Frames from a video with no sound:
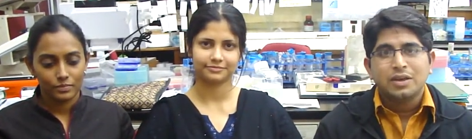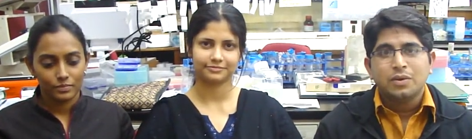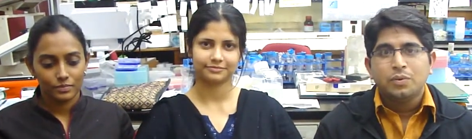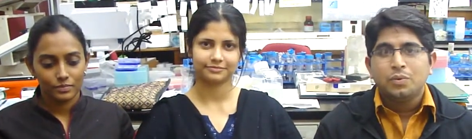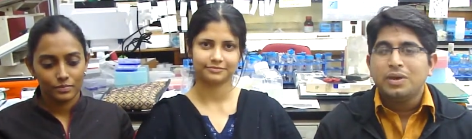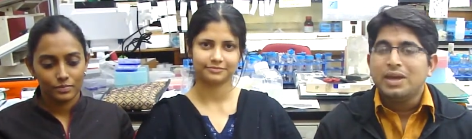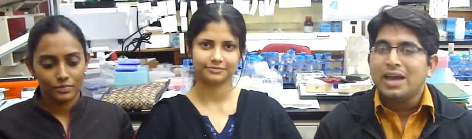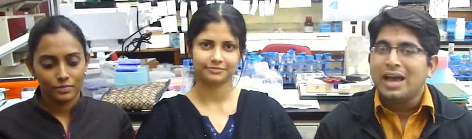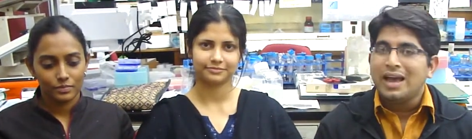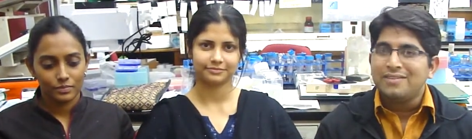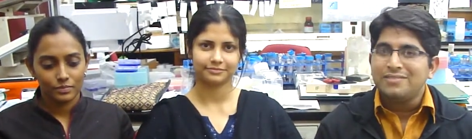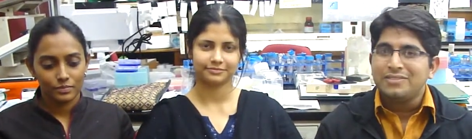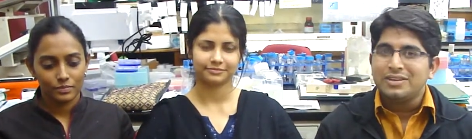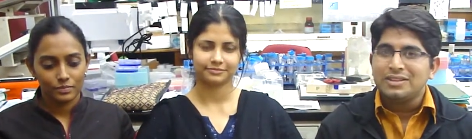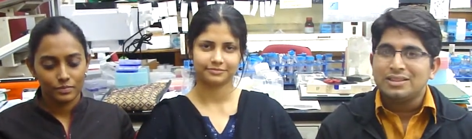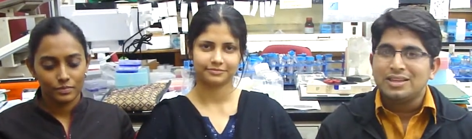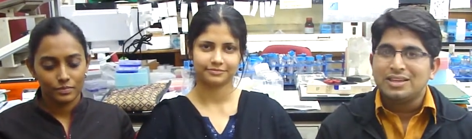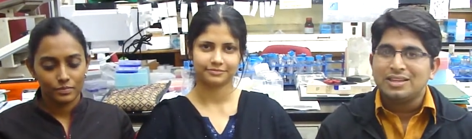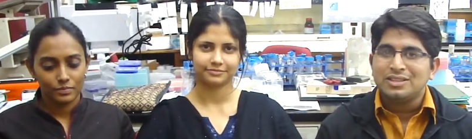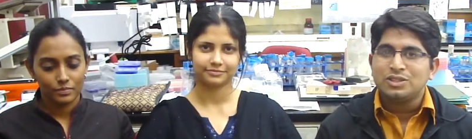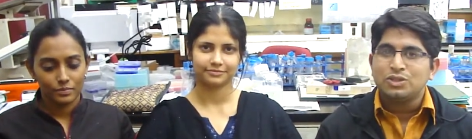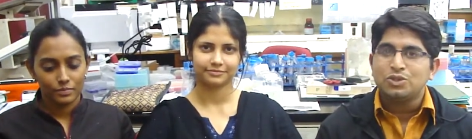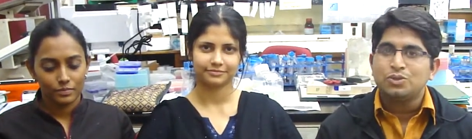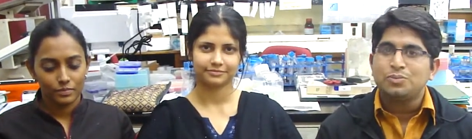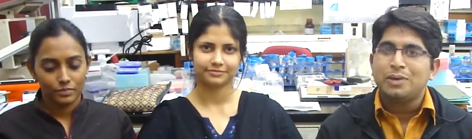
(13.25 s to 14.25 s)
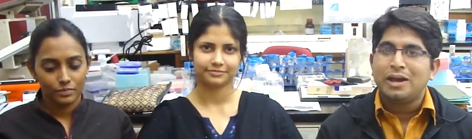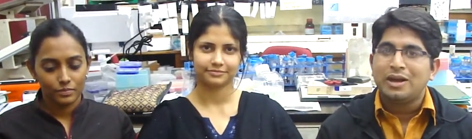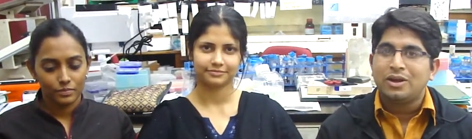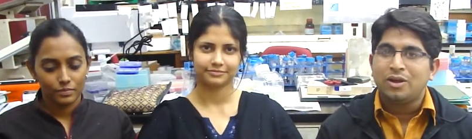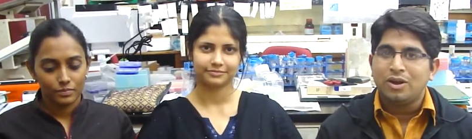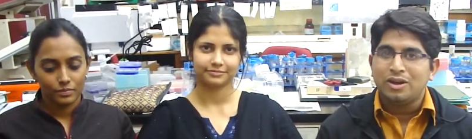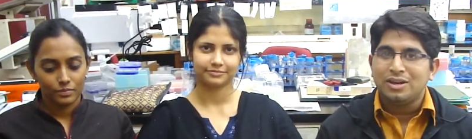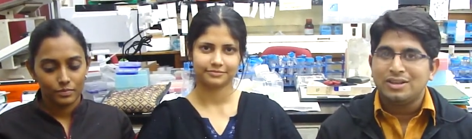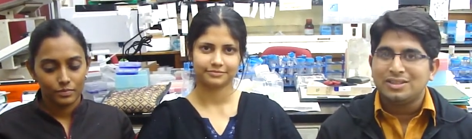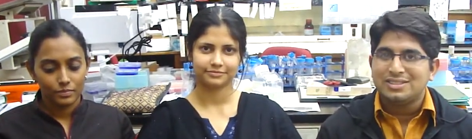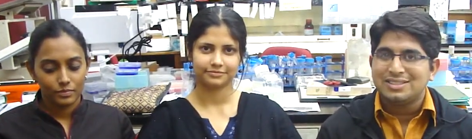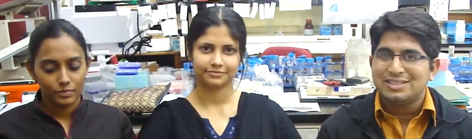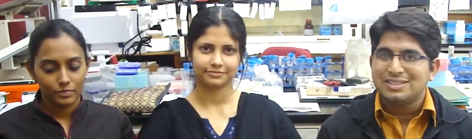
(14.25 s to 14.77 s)
Speaker 1: We have with us two
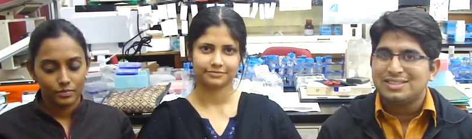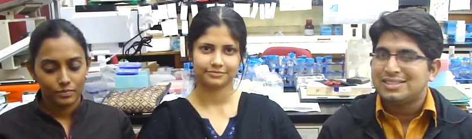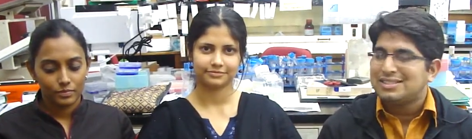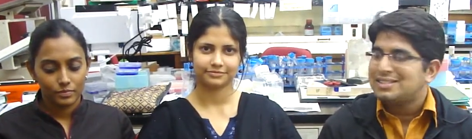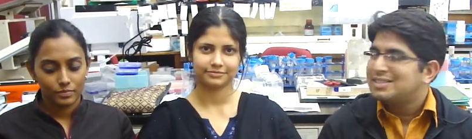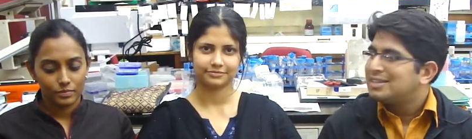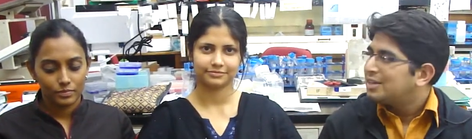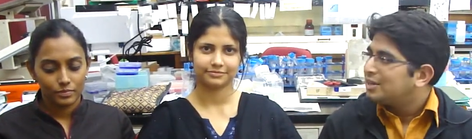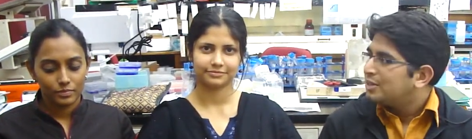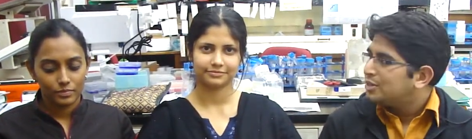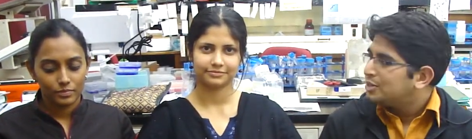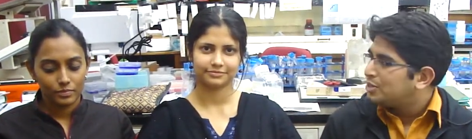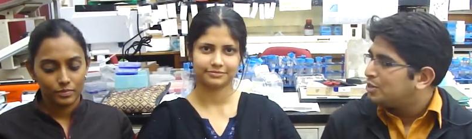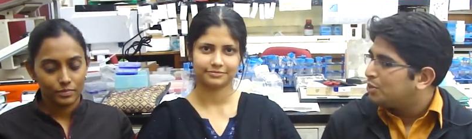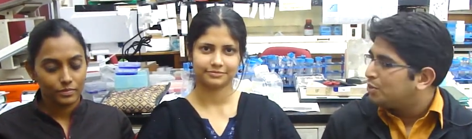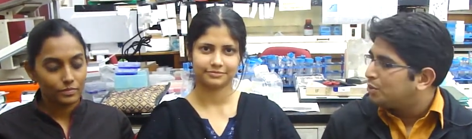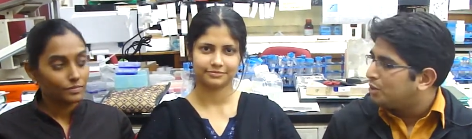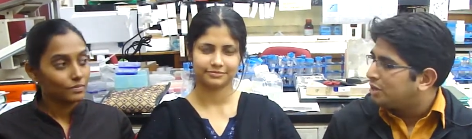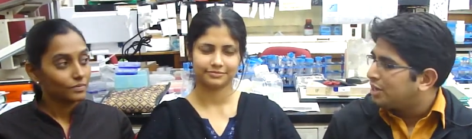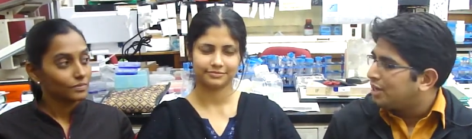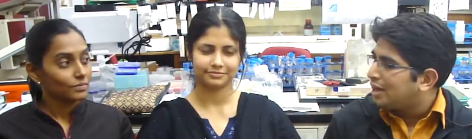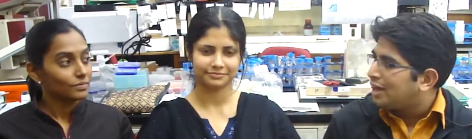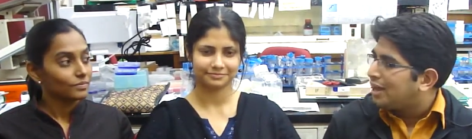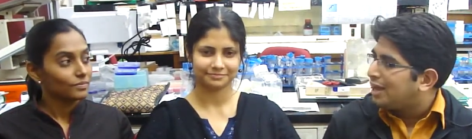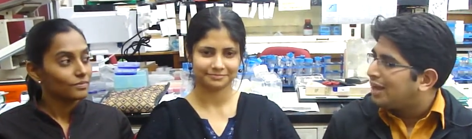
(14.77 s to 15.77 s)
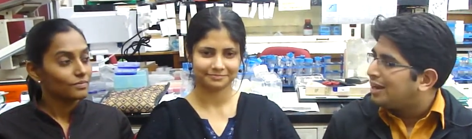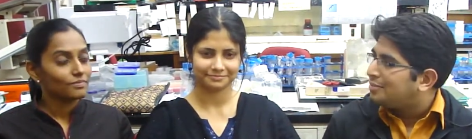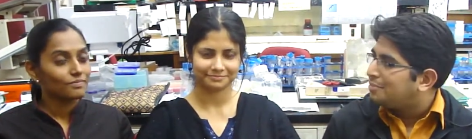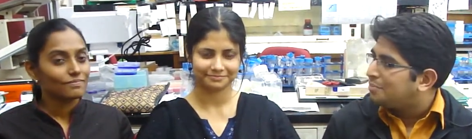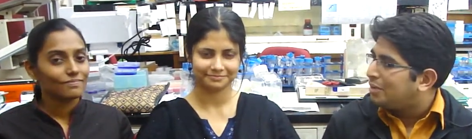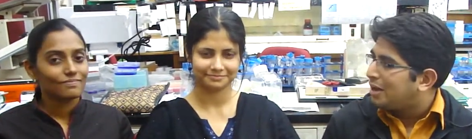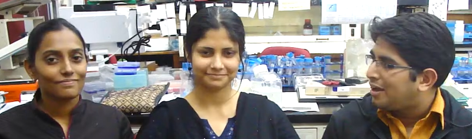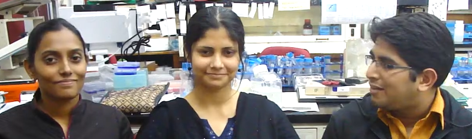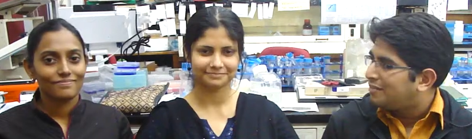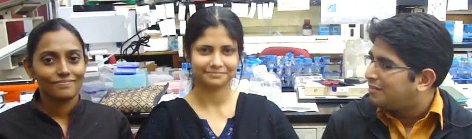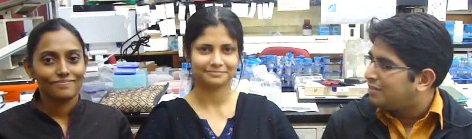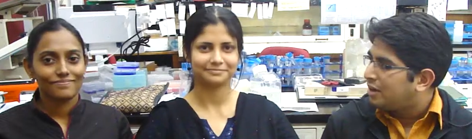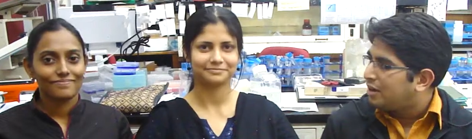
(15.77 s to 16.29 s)
biologists, Sonia and
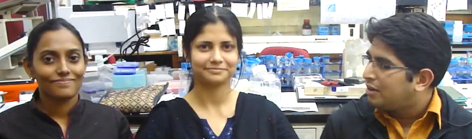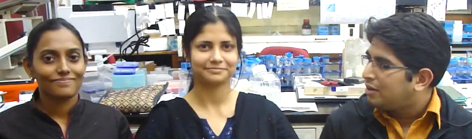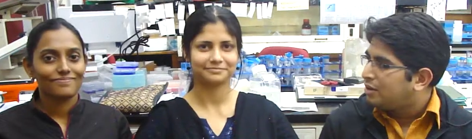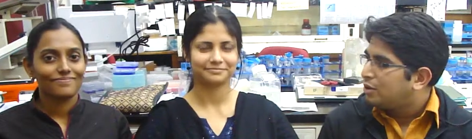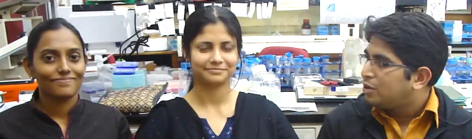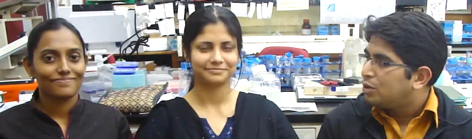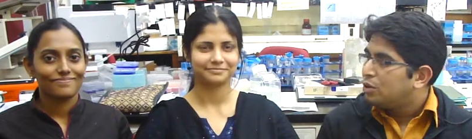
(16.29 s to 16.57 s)
Bhavna,